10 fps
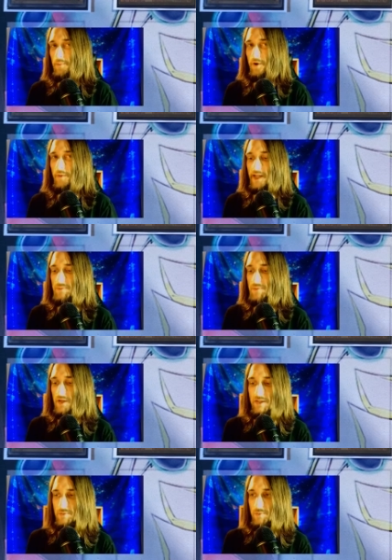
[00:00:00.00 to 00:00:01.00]
but that's
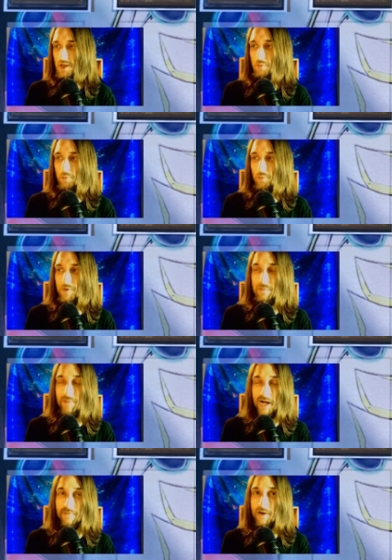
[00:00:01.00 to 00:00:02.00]
because we can really
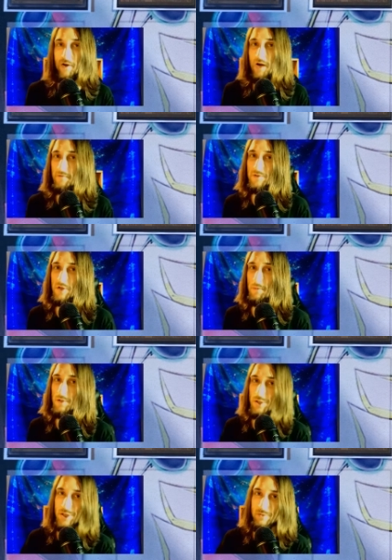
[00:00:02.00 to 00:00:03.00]
benefit off of Dark
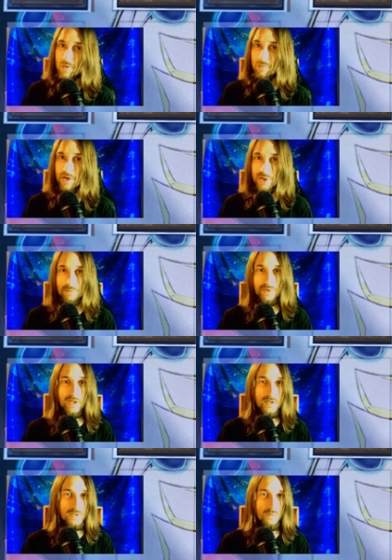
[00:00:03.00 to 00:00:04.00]
Magician with Buster
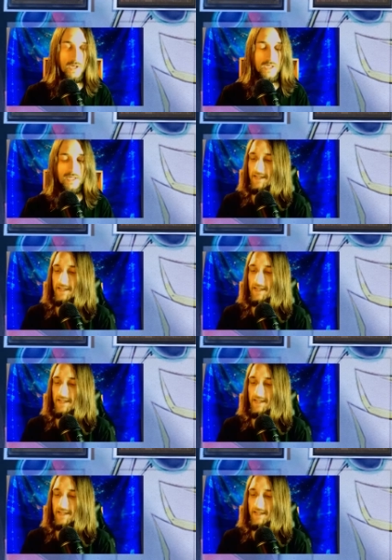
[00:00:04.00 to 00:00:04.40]
Blader as well.